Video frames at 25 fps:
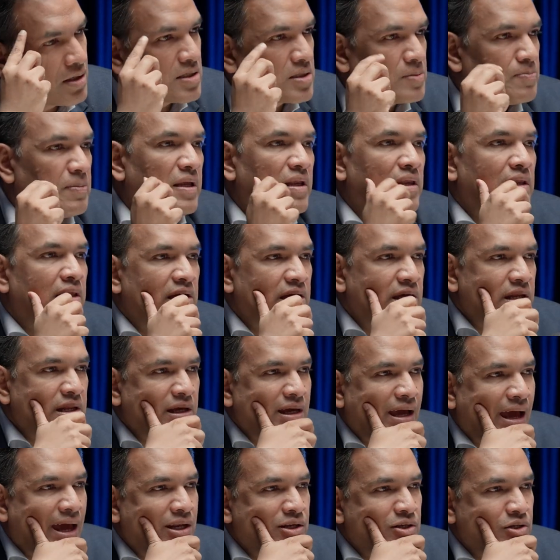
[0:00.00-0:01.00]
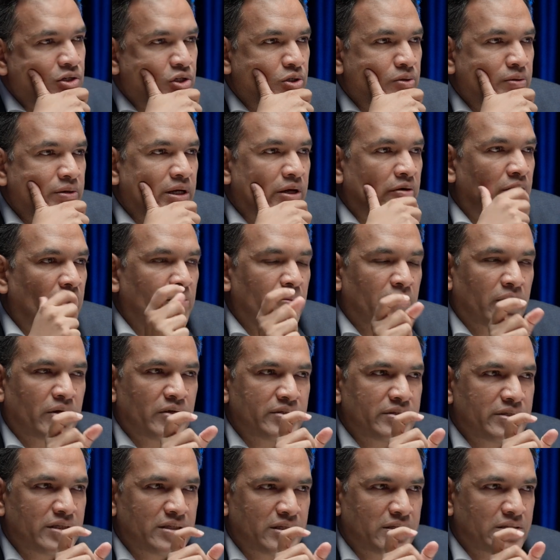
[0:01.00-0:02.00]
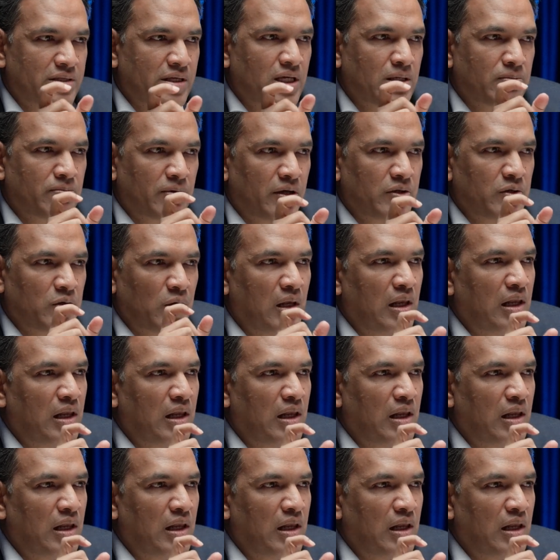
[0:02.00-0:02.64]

about learning and doing, right? Because there's this thing about you're